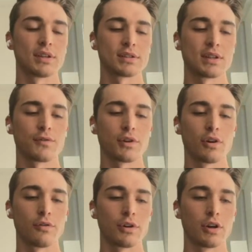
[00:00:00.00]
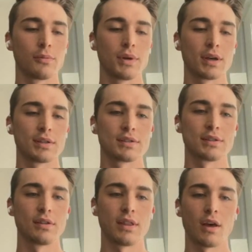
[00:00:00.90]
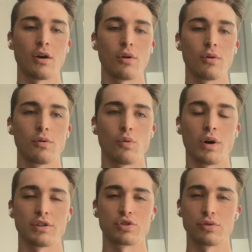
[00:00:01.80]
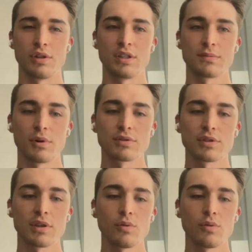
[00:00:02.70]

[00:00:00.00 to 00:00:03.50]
it's different over here because they all want trees mostly.